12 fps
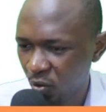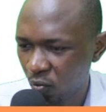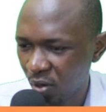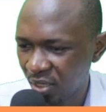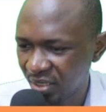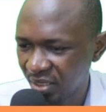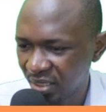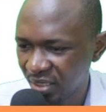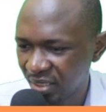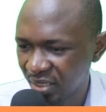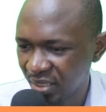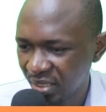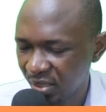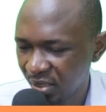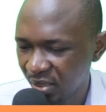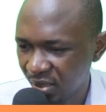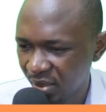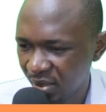160
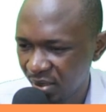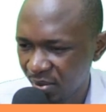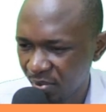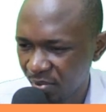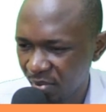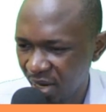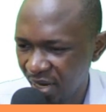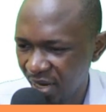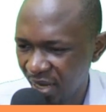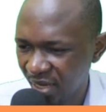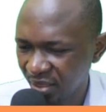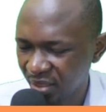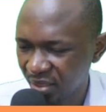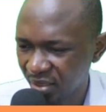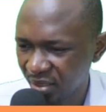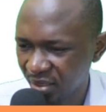minus